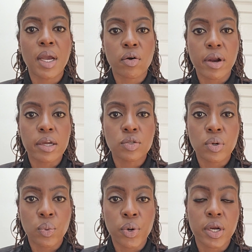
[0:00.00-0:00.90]
my
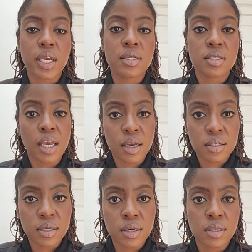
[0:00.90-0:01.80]
graduate work in
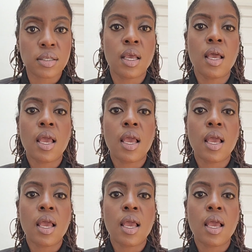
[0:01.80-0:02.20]
Texas,